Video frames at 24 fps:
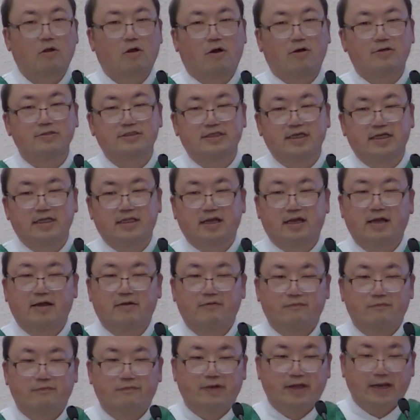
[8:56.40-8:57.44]

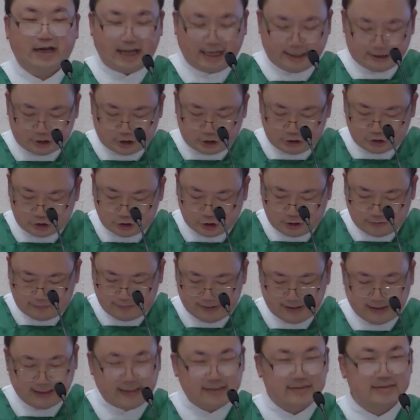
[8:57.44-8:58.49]
Consider
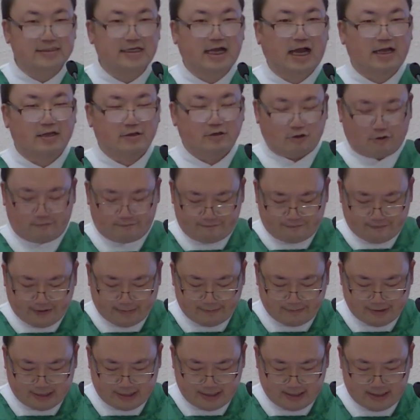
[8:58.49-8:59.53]
relationship inside your
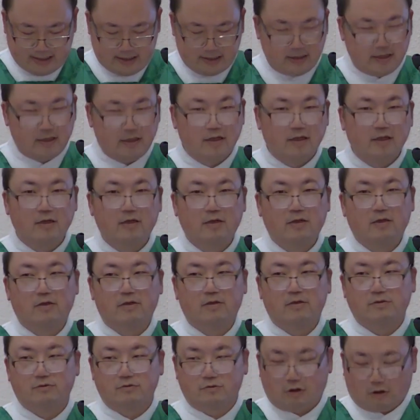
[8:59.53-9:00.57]
family,
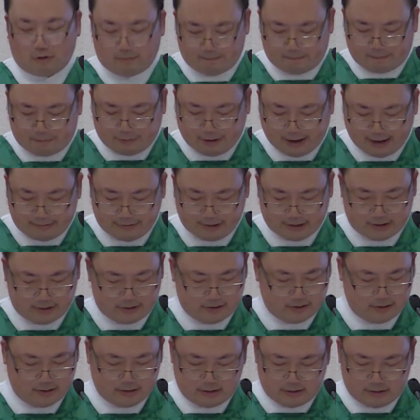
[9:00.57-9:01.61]
your parent,
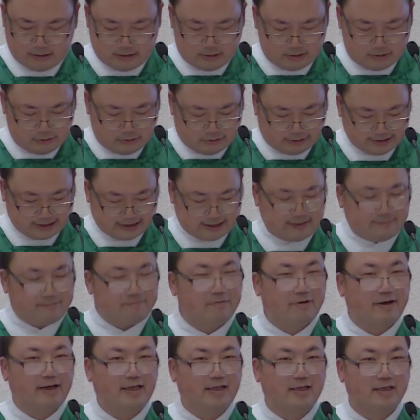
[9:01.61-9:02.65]
your
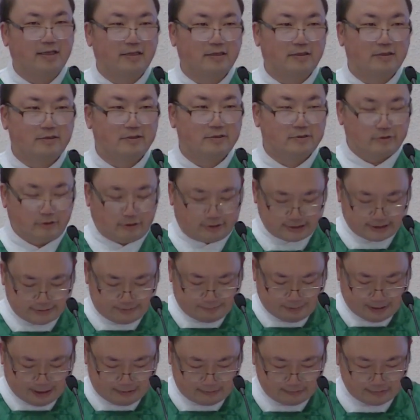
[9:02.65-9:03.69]
sibling, your
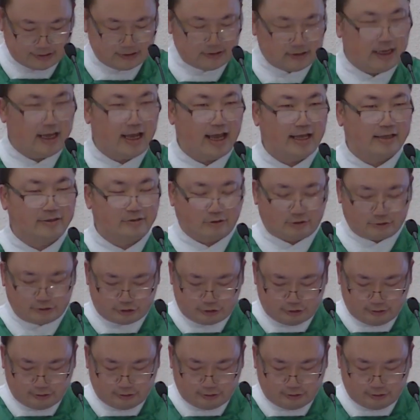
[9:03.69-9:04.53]
spouse, and your